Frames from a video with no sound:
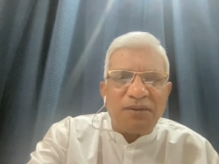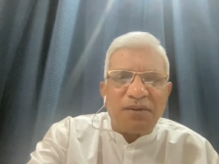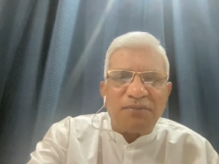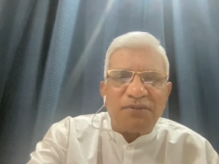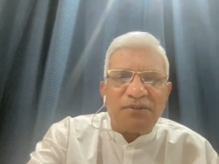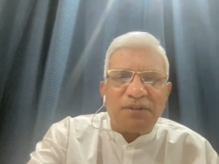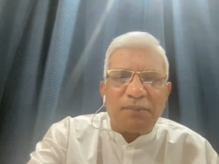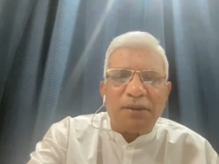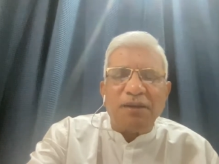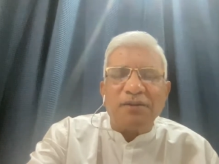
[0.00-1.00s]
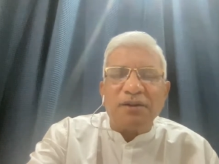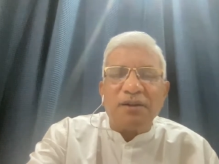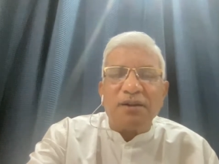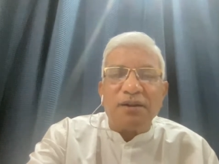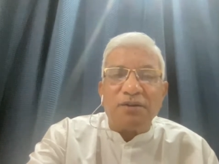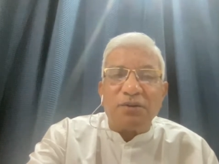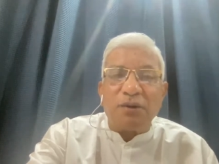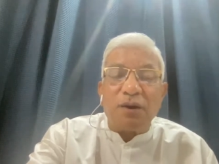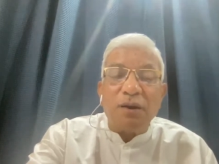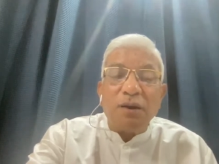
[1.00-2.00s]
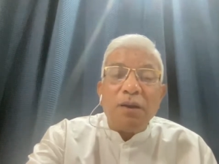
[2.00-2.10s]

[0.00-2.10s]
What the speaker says: that we see the match and then get the joy.